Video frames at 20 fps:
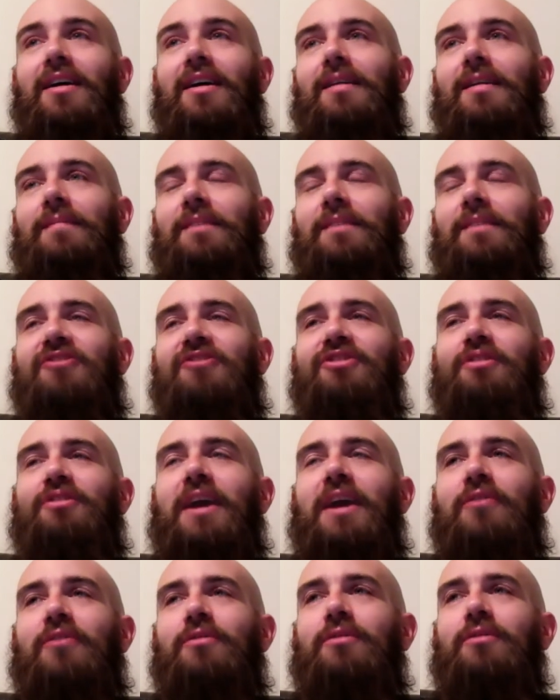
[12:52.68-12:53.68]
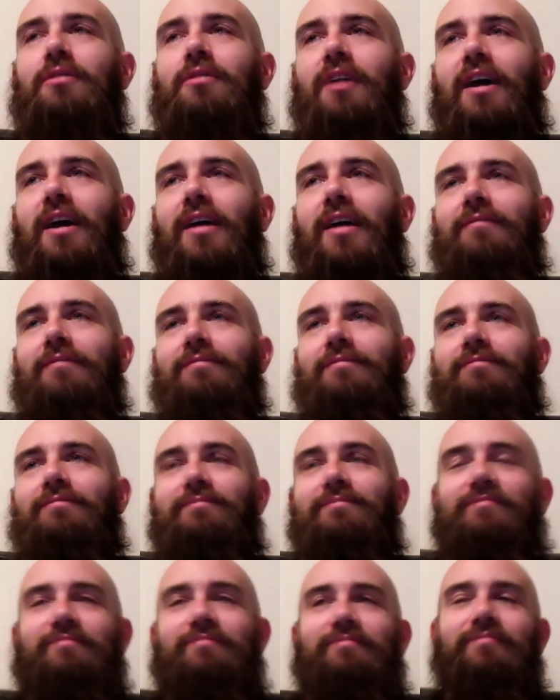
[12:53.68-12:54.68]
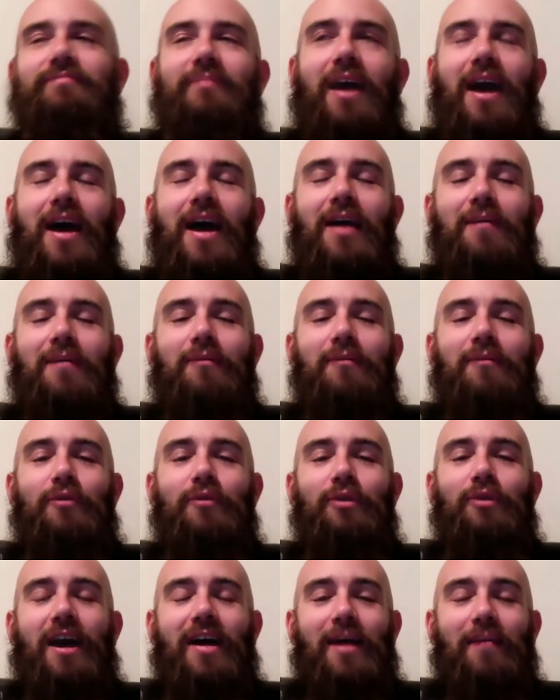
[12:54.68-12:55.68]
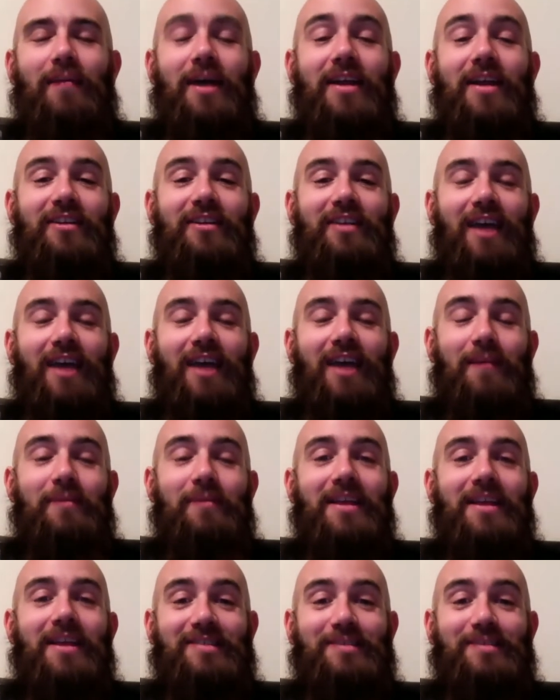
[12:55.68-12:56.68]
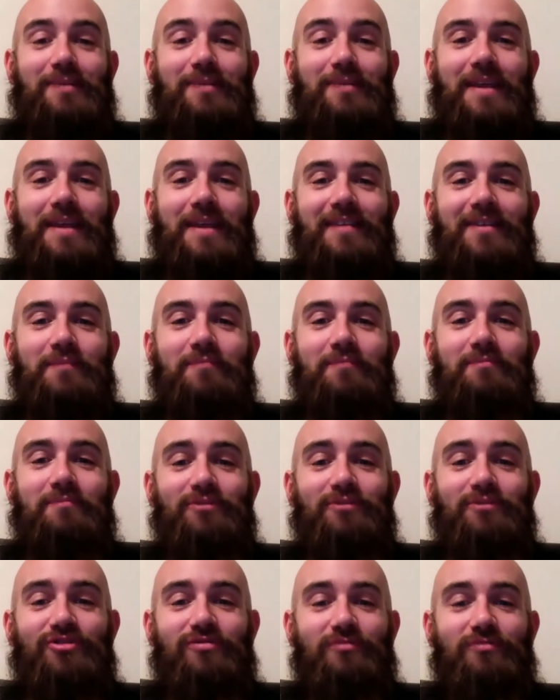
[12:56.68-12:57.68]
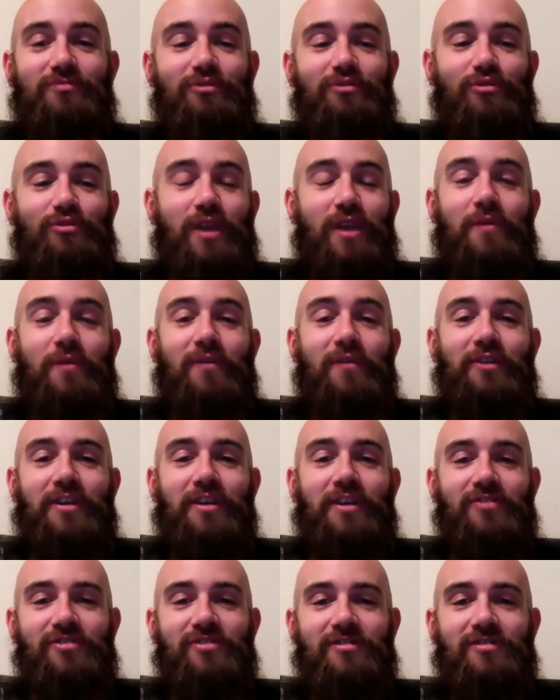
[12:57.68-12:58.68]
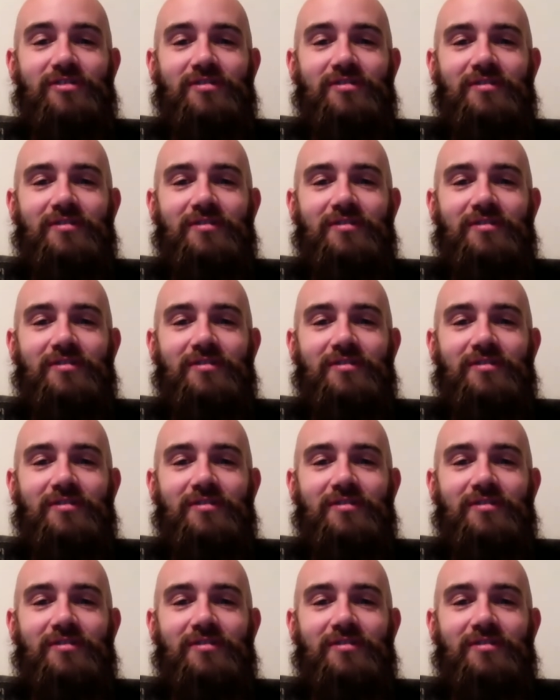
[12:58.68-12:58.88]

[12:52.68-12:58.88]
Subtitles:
E.J. Manuel, I'm not anticipating some great revelation.